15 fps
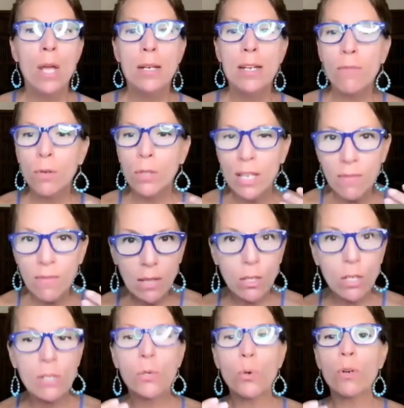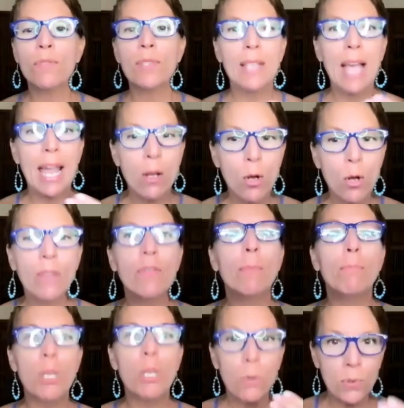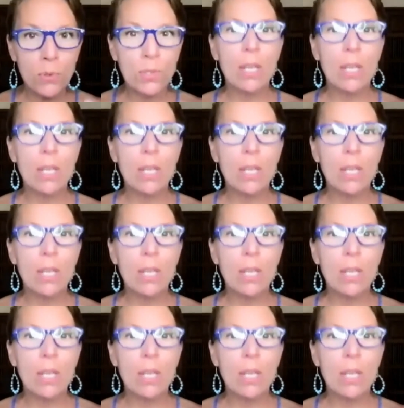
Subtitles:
never leaving this sort of cycle of abuse